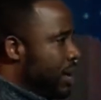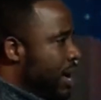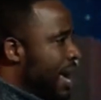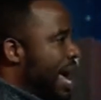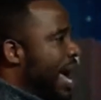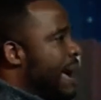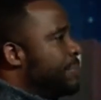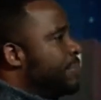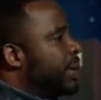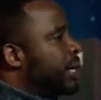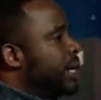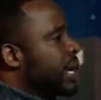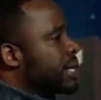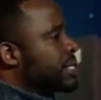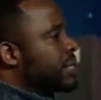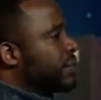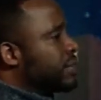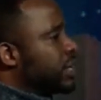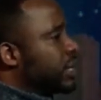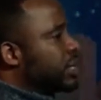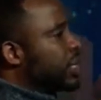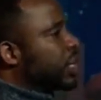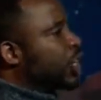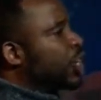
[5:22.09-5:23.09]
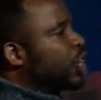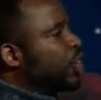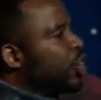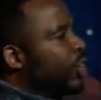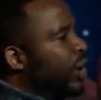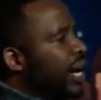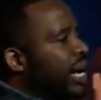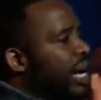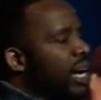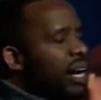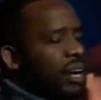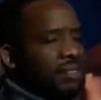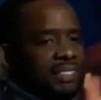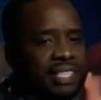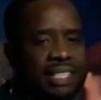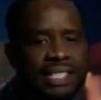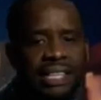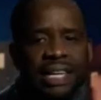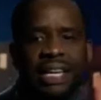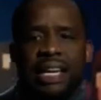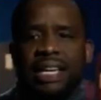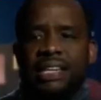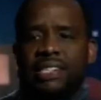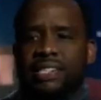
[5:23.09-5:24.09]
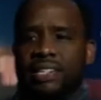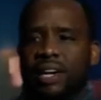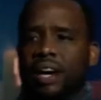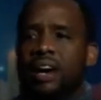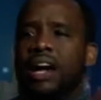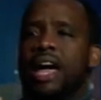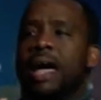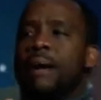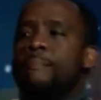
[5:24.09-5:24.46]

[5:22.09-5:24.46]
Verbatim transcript: And because of the decree of Caesar,